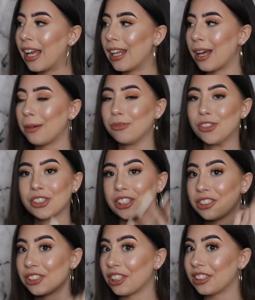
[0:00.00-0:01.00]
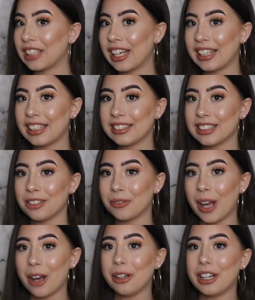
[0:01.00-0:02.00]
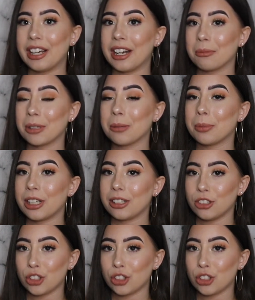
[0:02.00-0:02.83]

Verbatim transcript: and I'm just gonna start taking stuff out and I'm gonna put